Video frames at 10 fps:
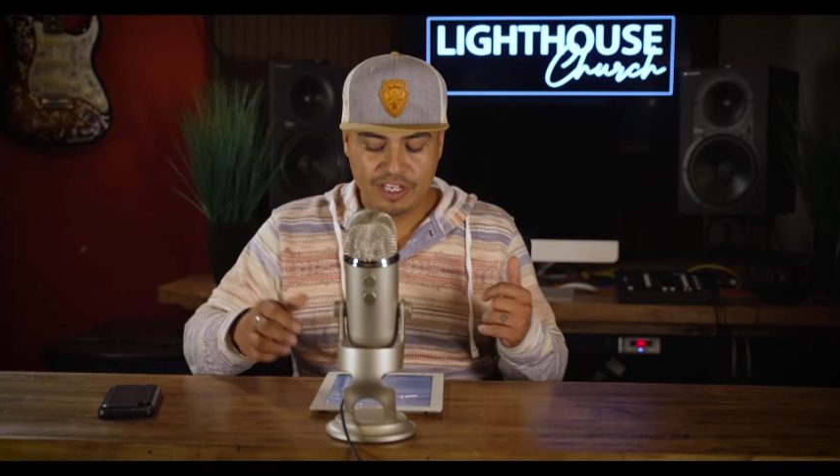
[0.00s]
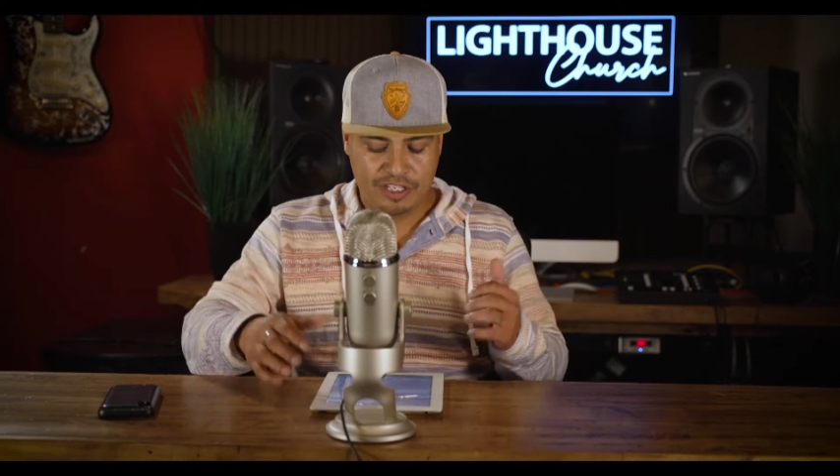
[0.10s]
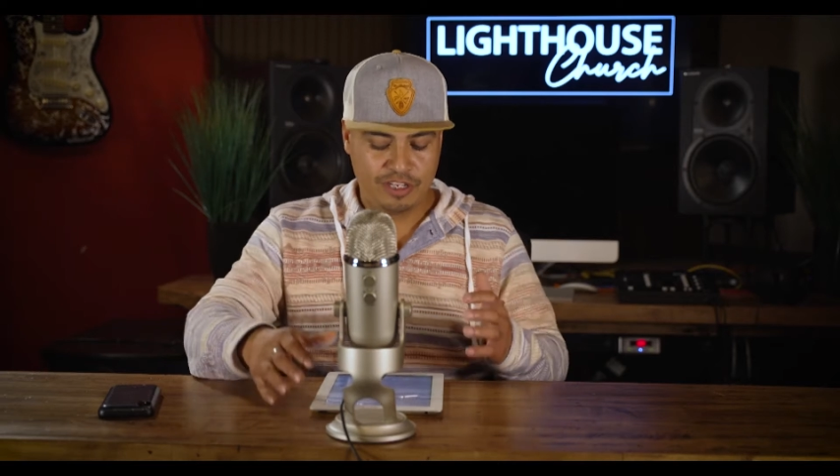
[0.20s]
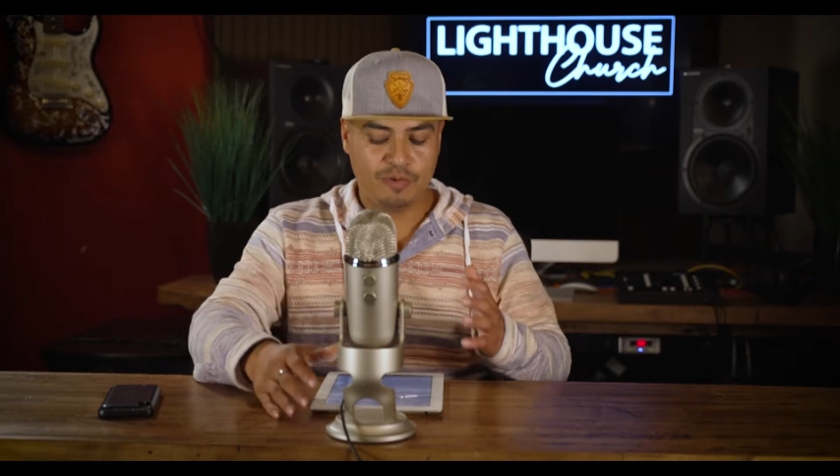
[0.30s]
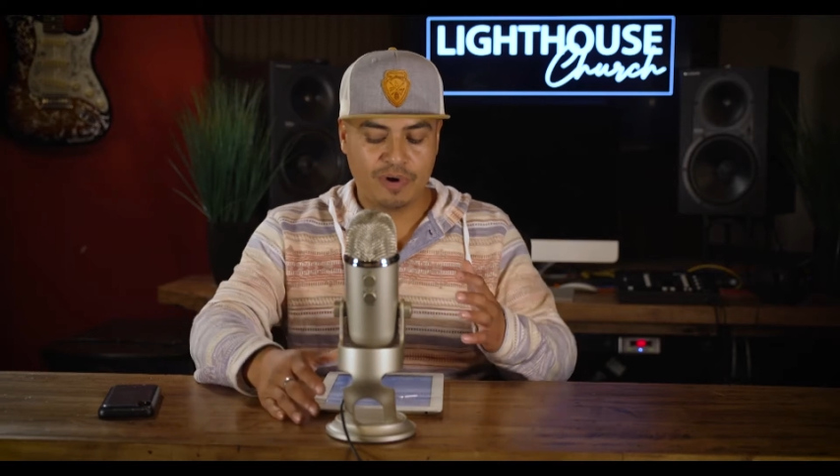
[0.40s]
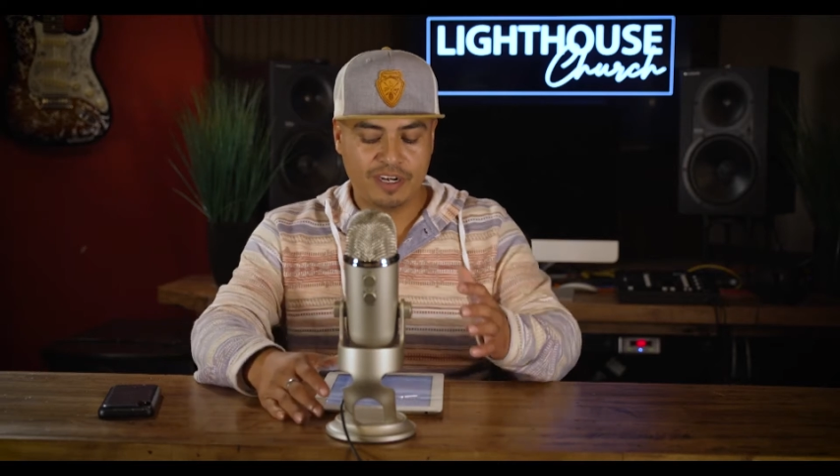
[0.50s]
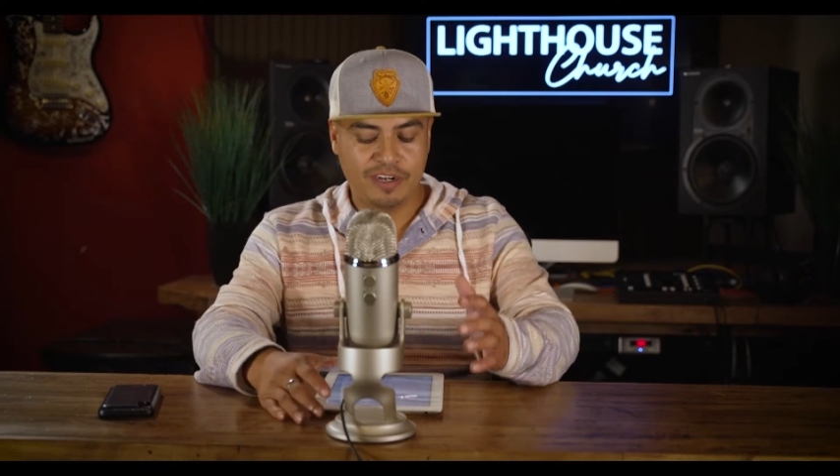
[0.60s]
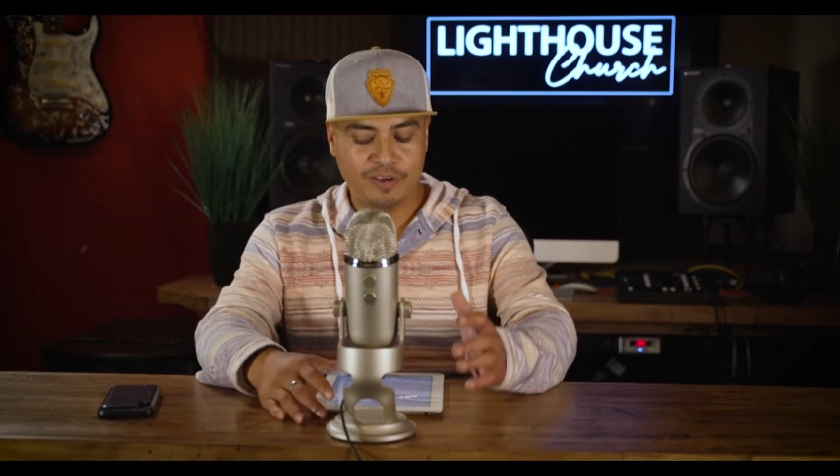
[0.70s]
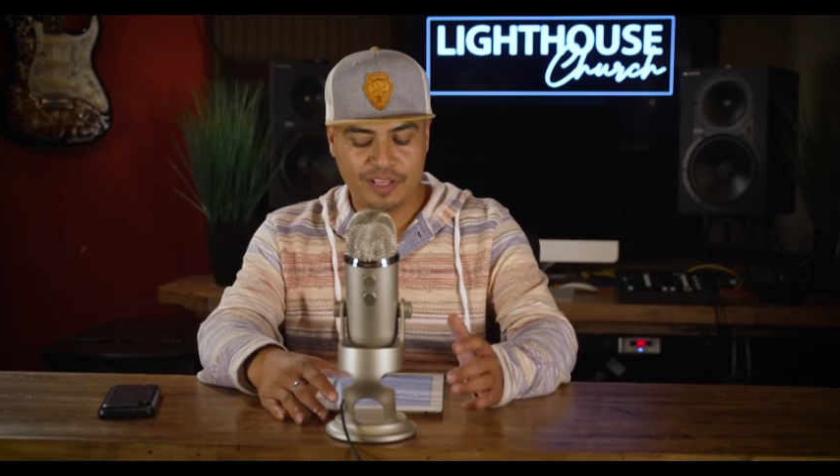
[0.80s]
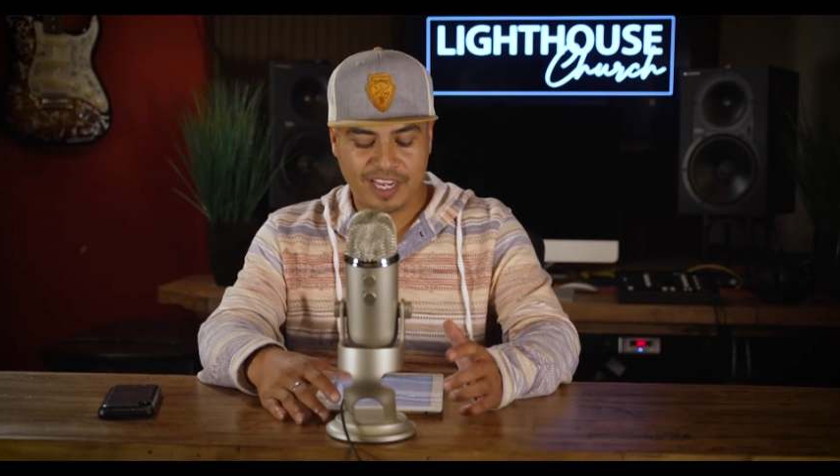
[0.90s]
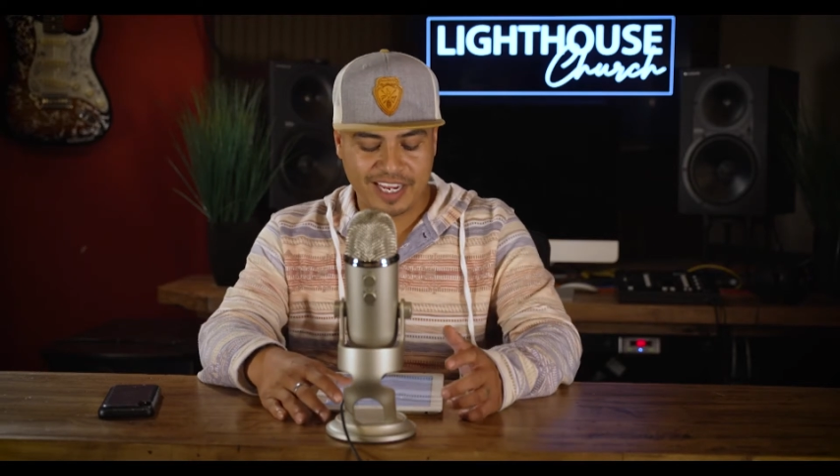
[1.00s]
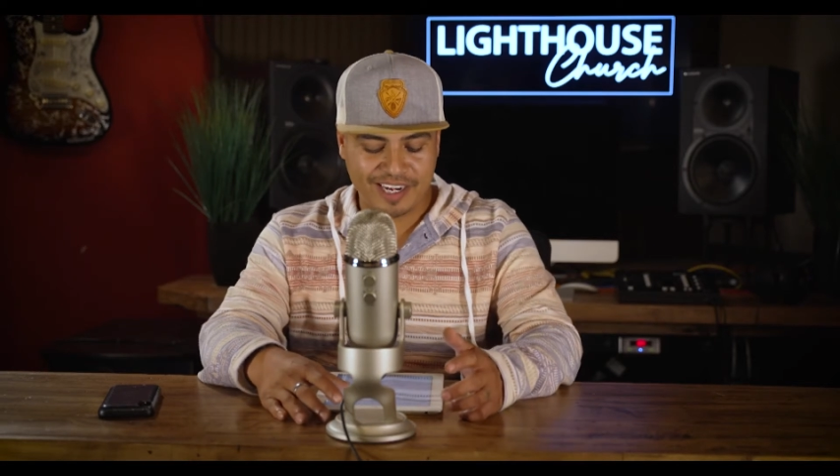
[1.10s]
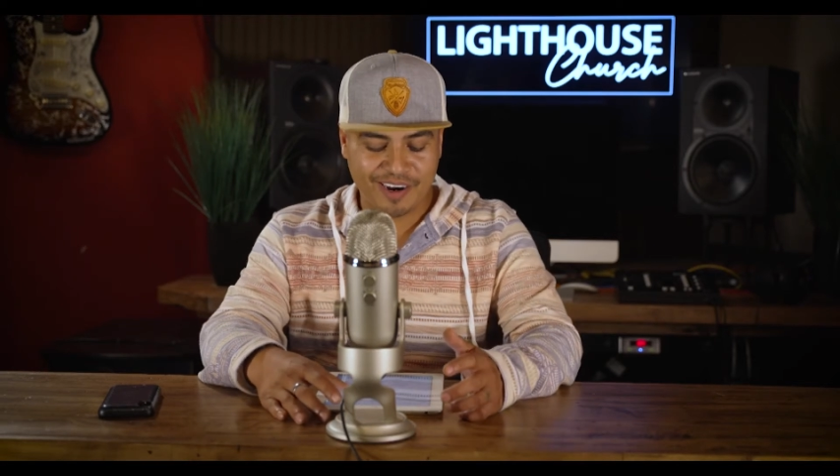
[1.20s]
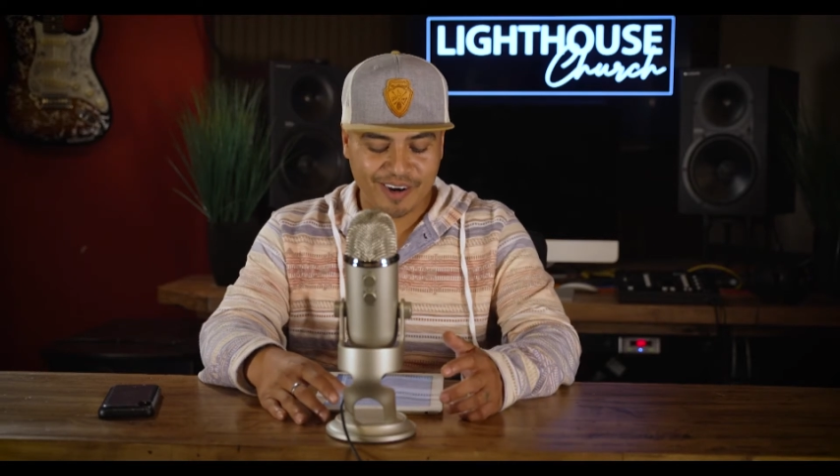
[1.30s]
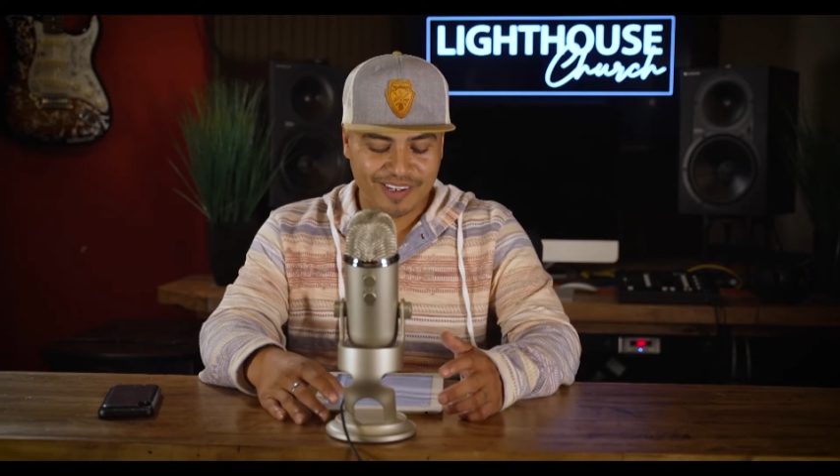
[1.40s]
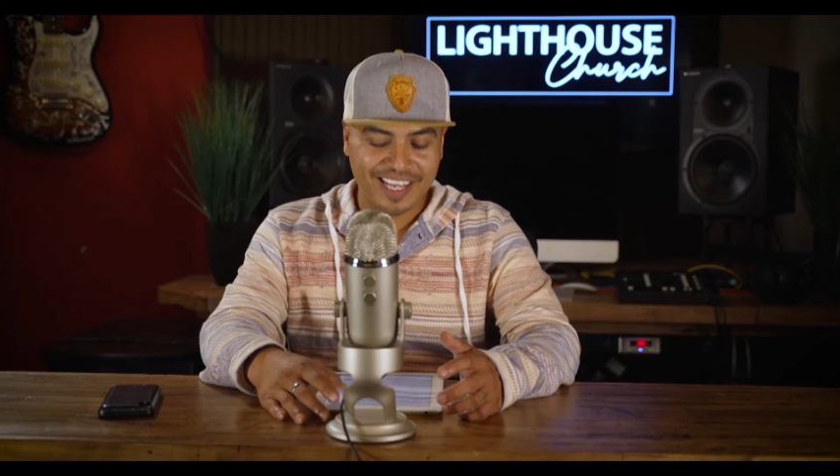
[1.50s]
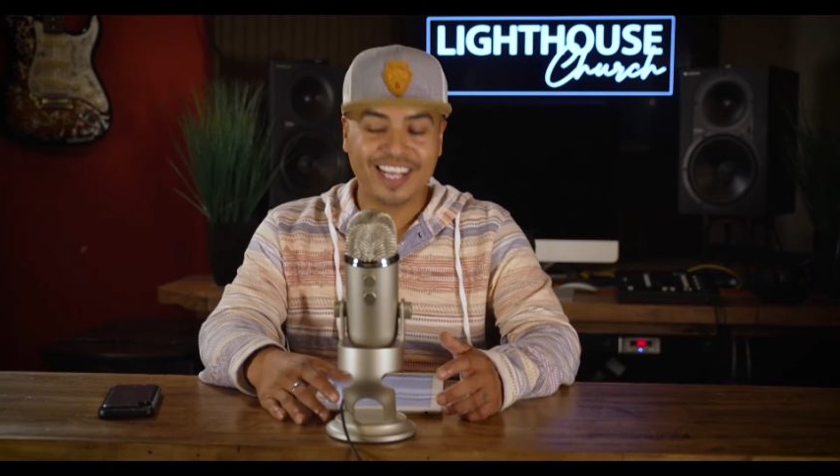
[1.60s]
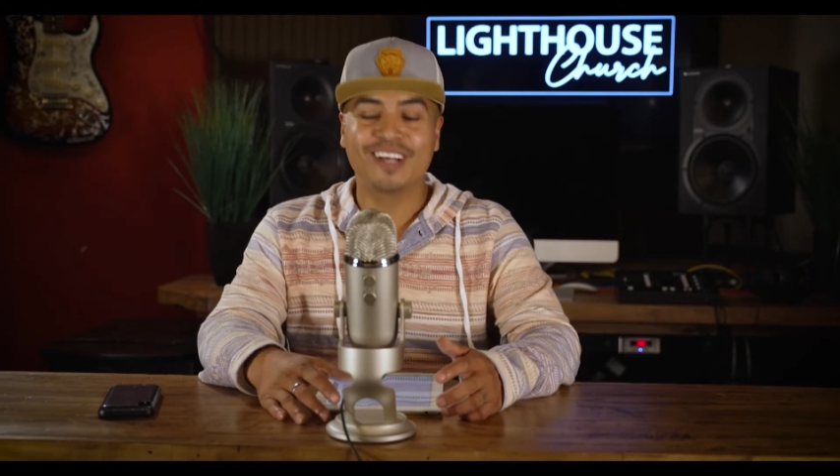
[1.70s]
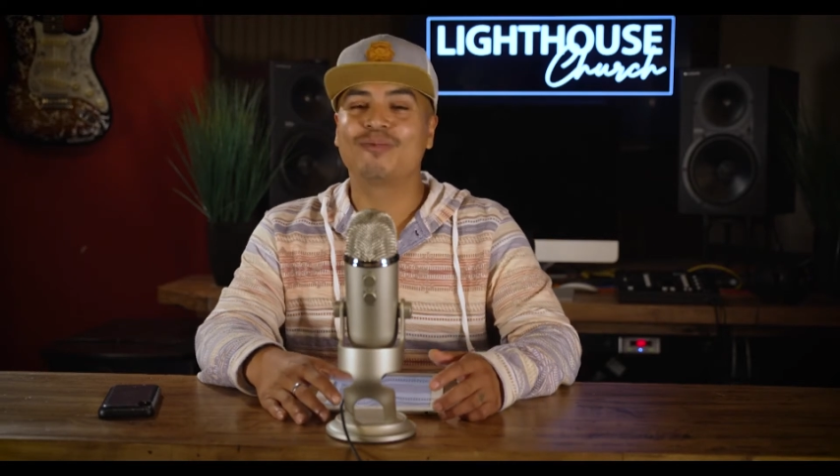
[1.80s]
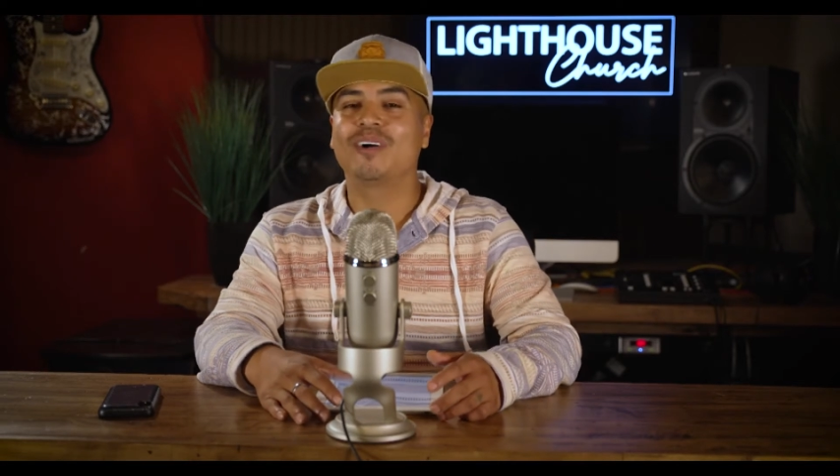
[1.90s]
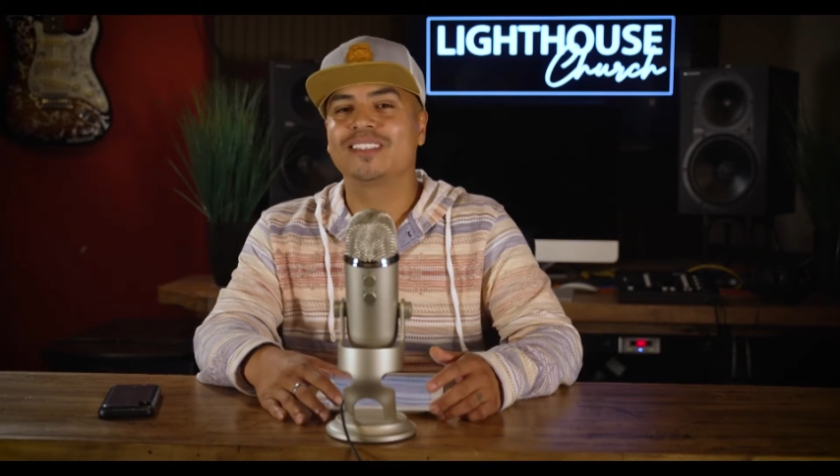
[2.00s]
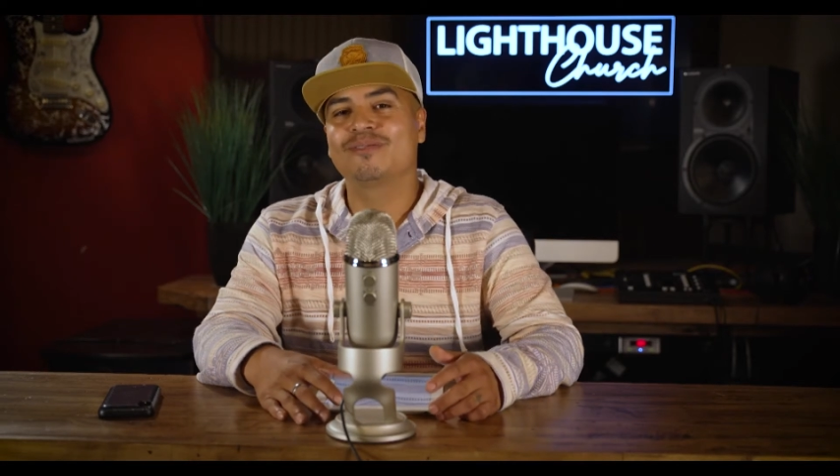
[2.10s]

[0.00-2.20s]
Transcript: Do you want to know the kind of heart that God wants